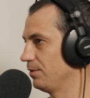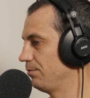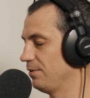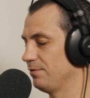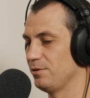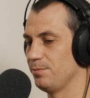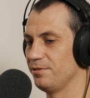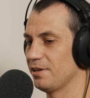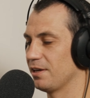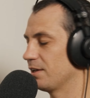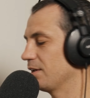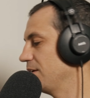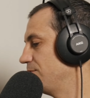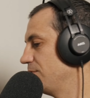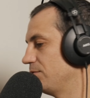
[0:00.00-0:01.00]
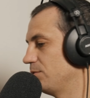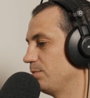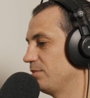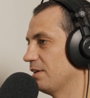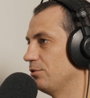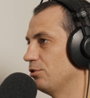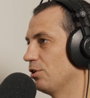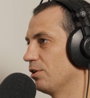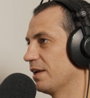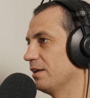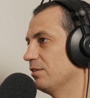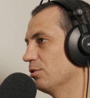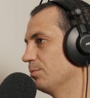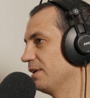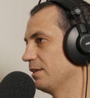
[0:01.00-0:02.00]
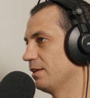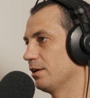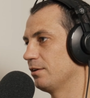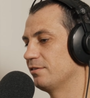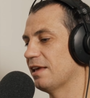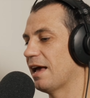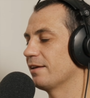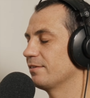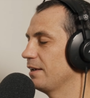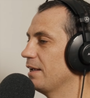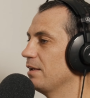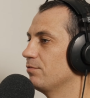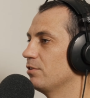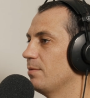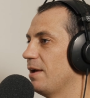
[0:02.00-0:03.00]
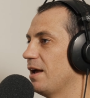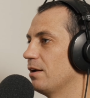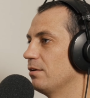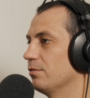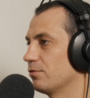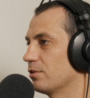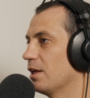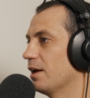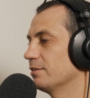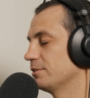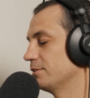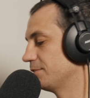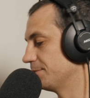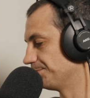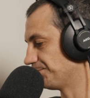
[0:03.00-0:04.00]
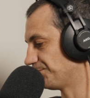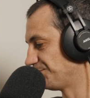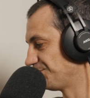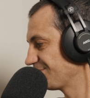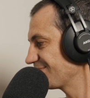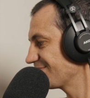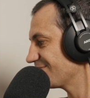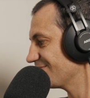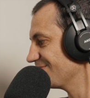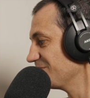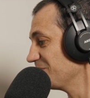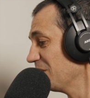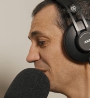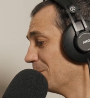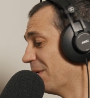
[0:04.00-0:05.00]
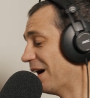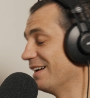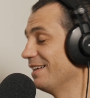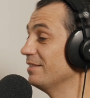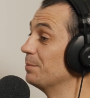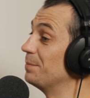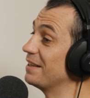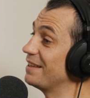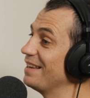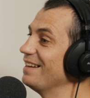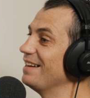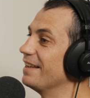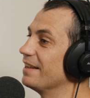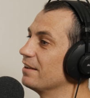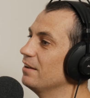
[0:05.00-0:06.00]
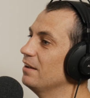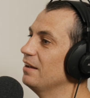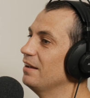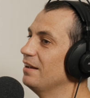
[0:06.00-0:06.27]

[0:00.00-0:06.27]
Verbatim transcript: 50% gi, 50% no gi. There'll be the exact even amount of classes. Yeah. But in the beginning,